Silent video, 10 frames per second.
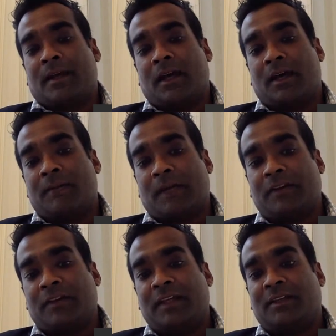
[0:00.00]
I
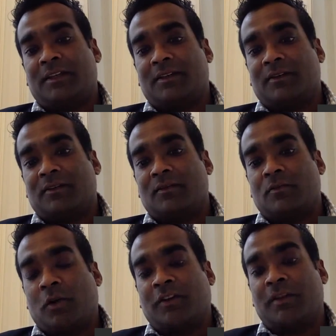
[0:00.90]
think
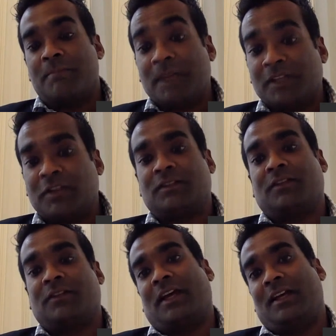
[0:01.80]
one of the missions
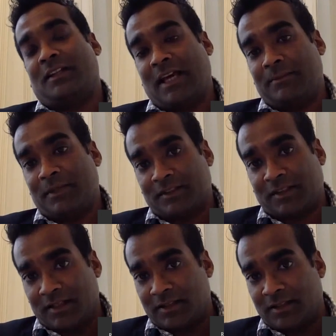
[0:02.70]
of the Helen Hamlyn
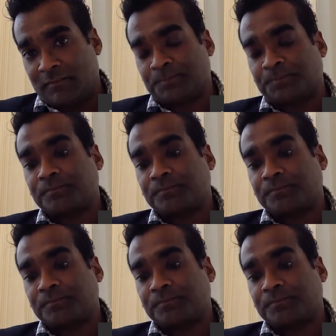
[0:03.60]
Centre